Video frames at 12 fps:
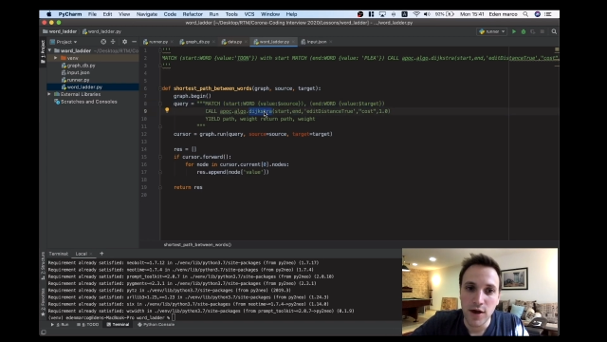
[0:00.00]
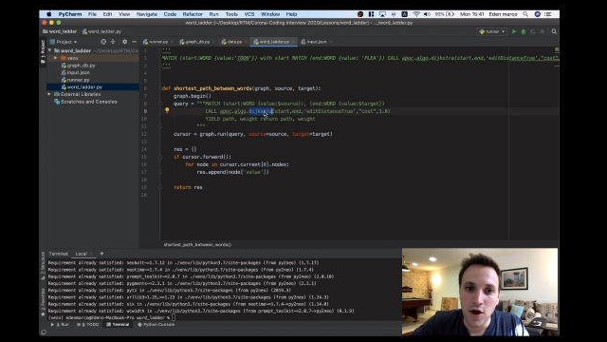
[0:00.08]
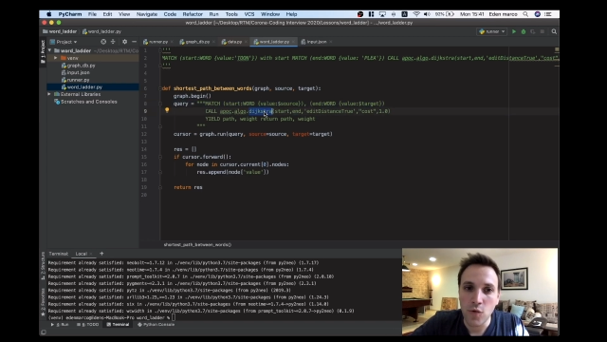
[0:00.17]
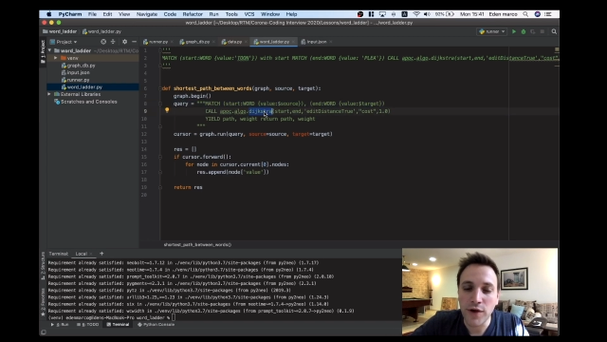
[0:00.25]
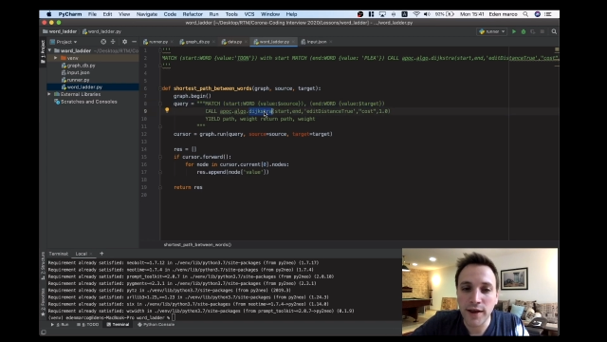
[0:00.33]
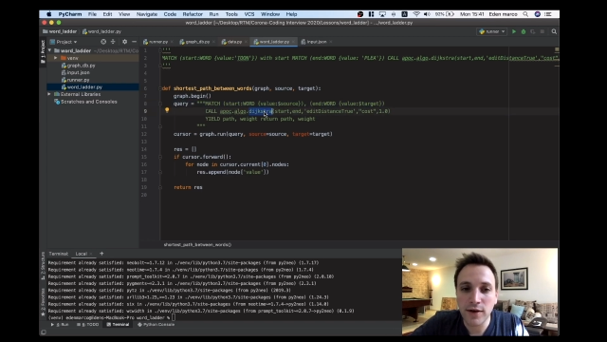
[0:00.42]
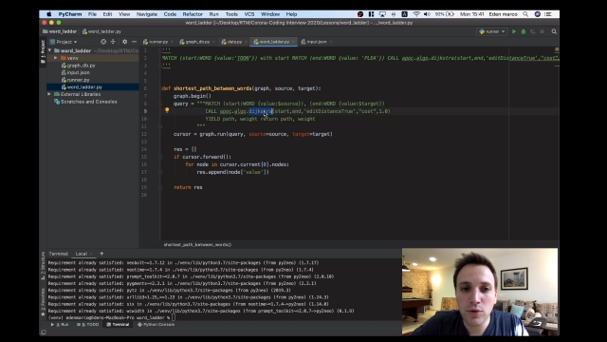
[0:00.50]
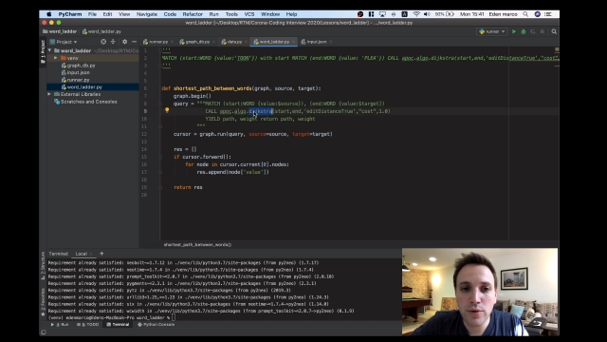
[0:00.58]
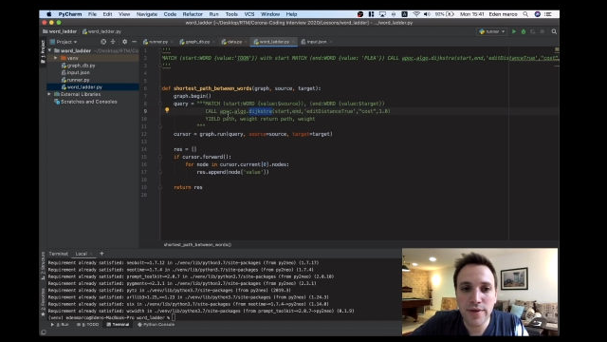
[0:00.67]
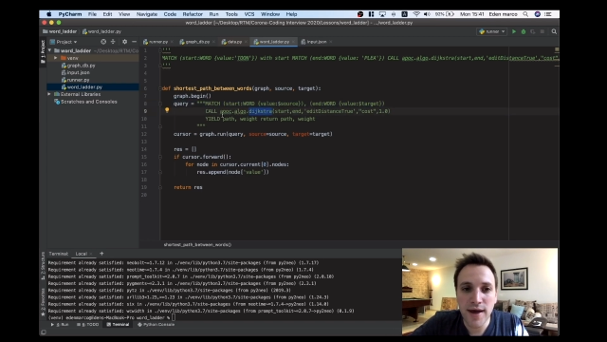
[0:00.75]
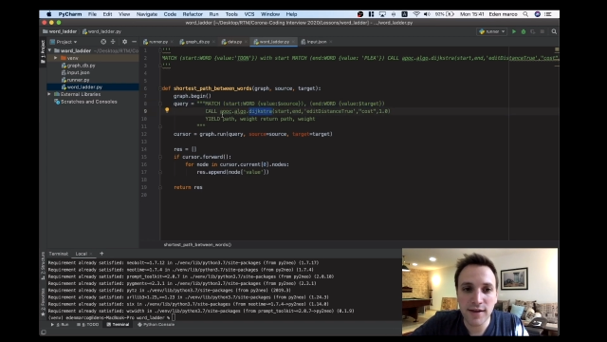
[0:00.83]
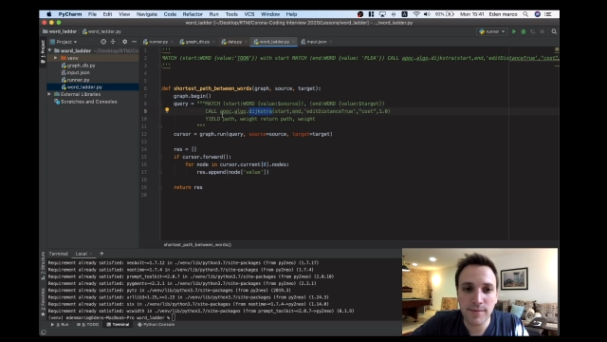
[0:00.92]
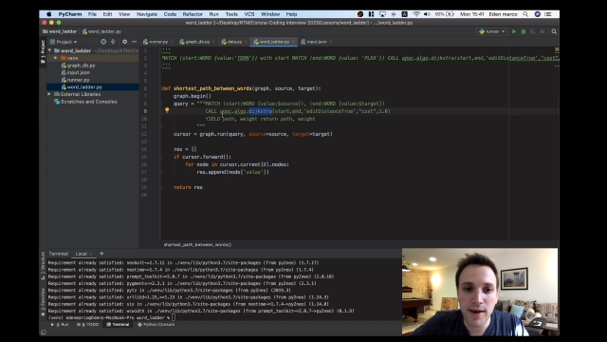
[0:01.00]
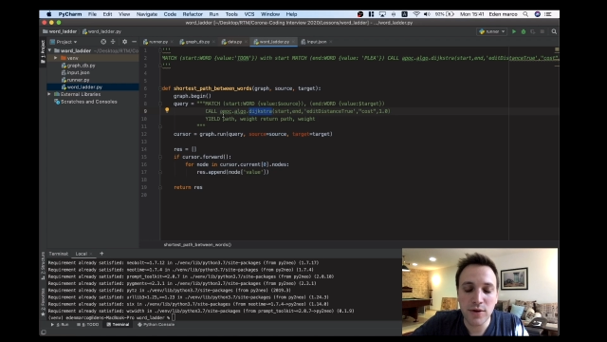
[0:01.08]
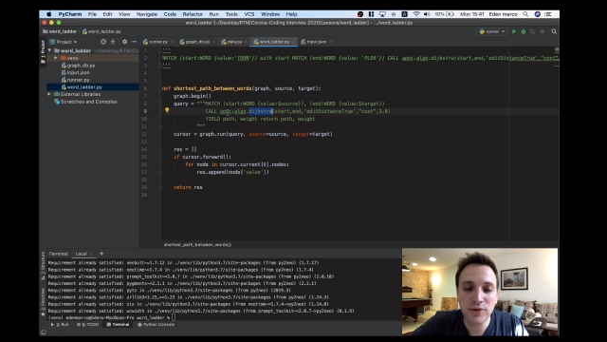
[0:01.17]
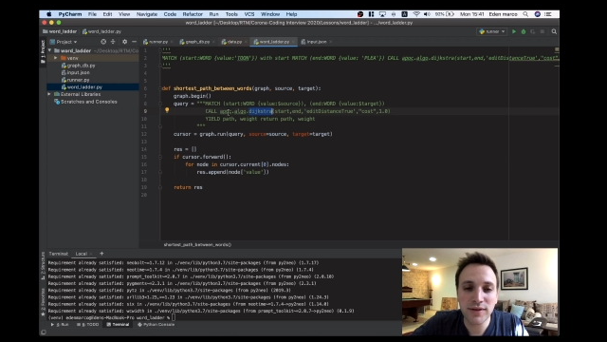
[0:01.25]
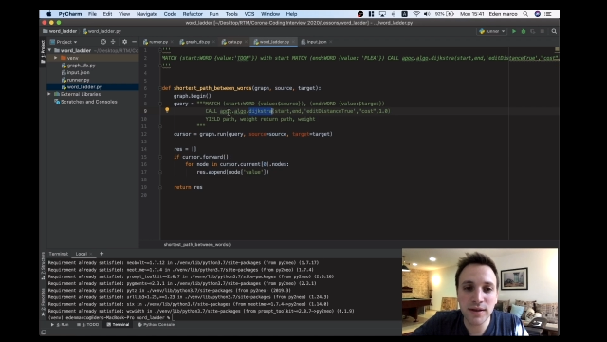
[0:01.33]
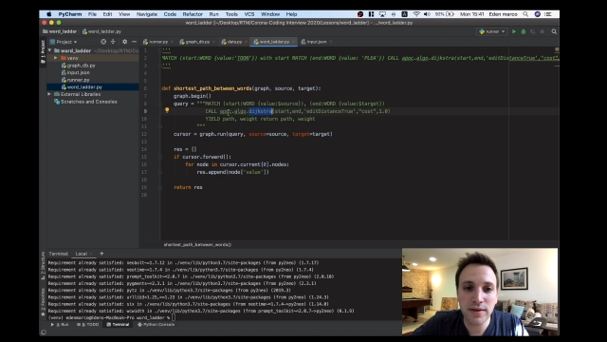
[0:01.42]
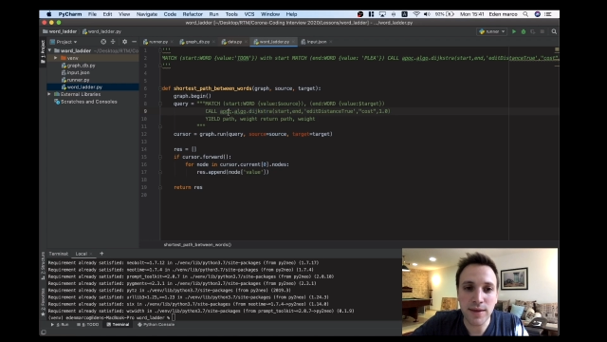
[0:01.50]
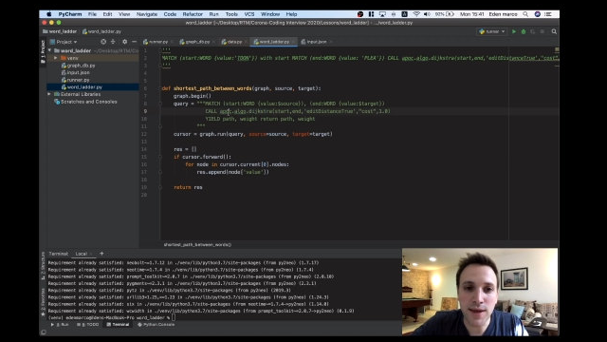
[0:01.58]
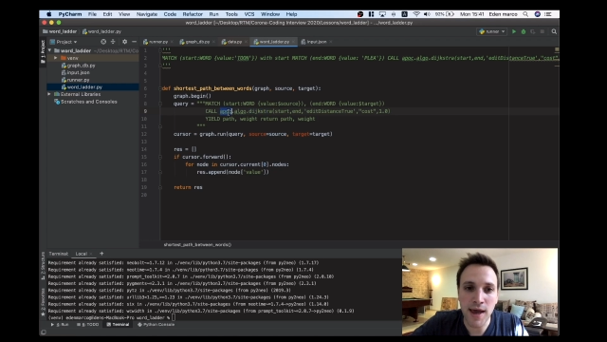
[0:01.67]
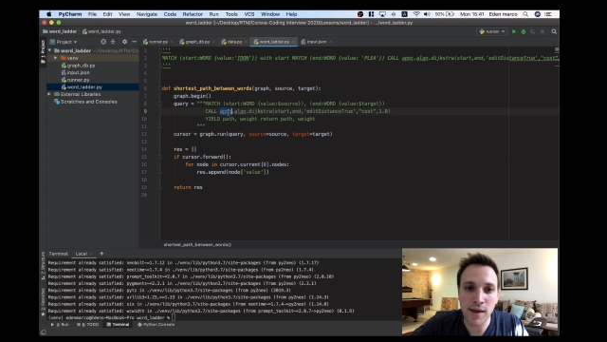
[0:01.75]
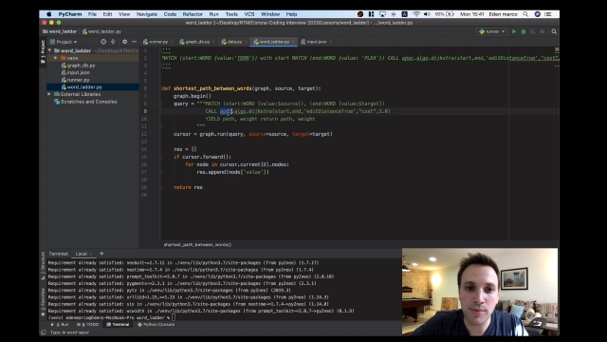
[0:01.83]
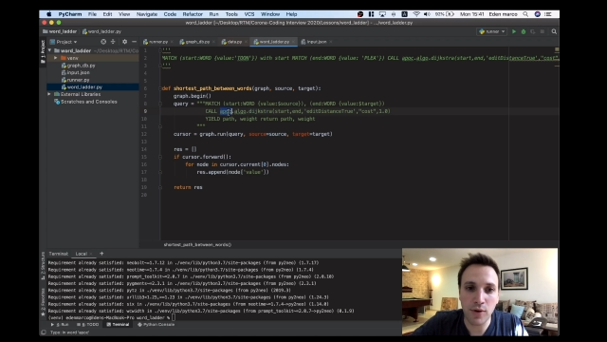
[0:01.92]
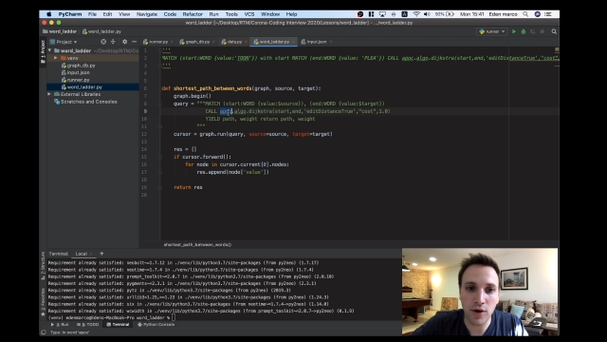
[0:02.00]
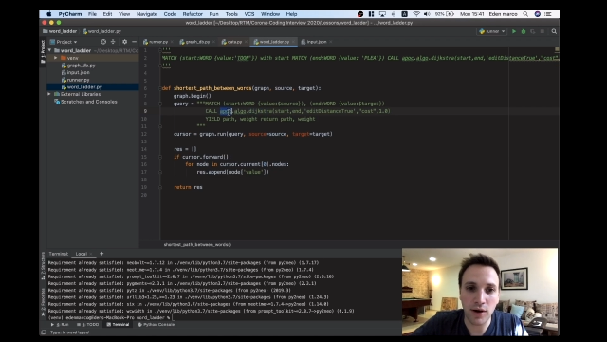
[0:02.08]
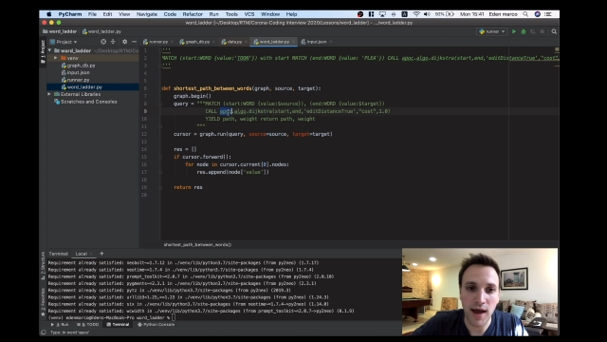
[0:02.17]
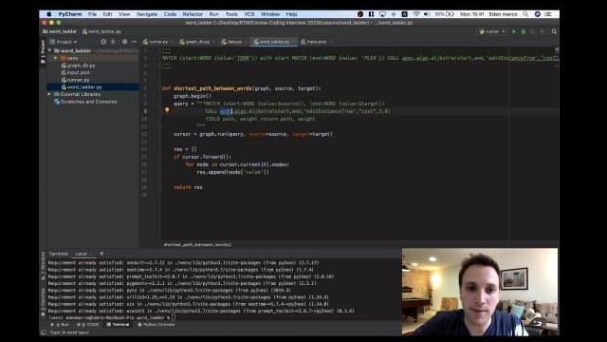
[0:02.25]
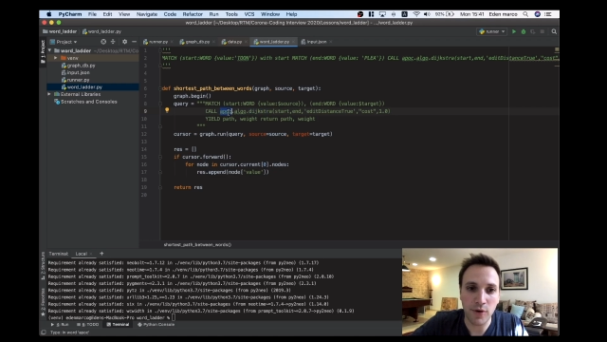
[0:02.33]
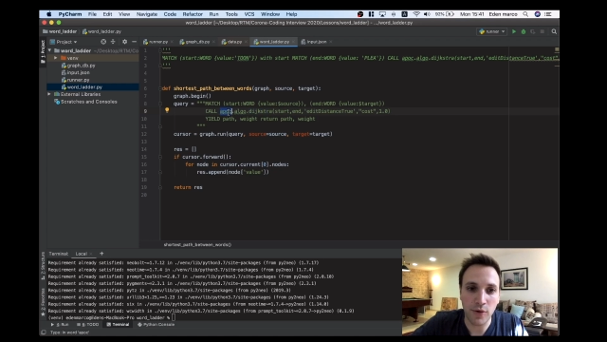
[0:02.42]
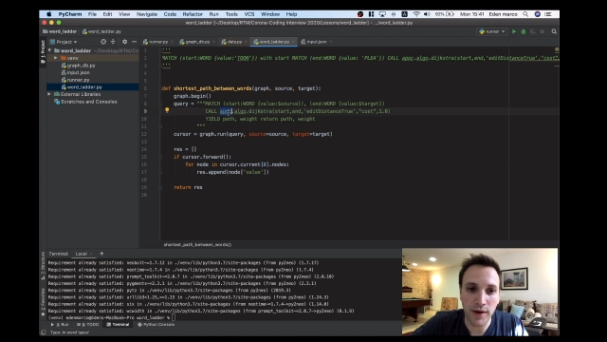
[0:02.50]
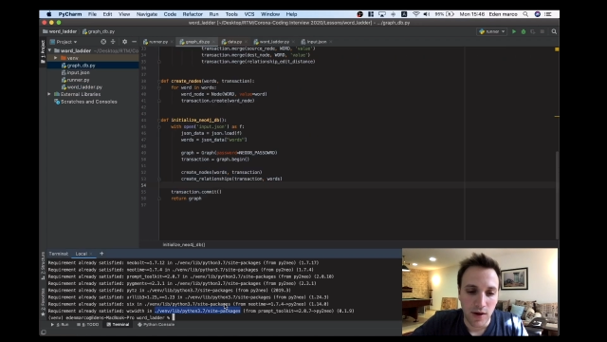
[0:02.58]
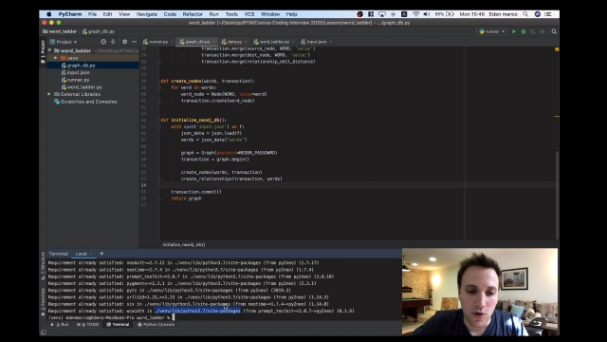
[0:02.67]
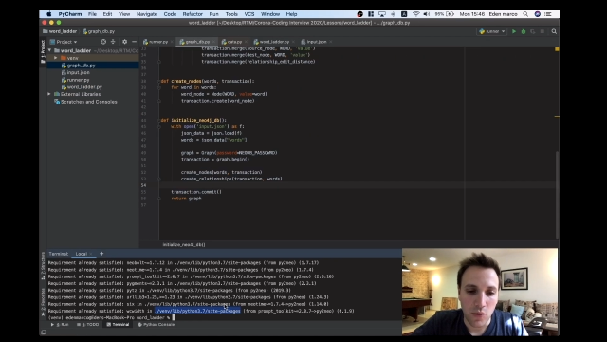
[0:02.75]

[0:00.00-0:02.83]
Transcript: We can do that by using the APOC library.